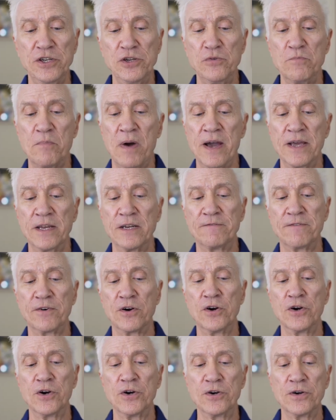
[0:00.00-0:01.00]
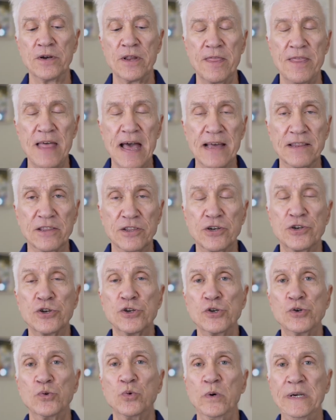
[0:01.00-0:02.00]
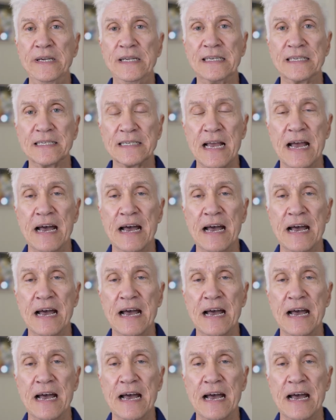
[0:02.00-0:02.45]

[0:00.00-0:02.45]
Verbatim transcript: you might have heard that the 2 weeks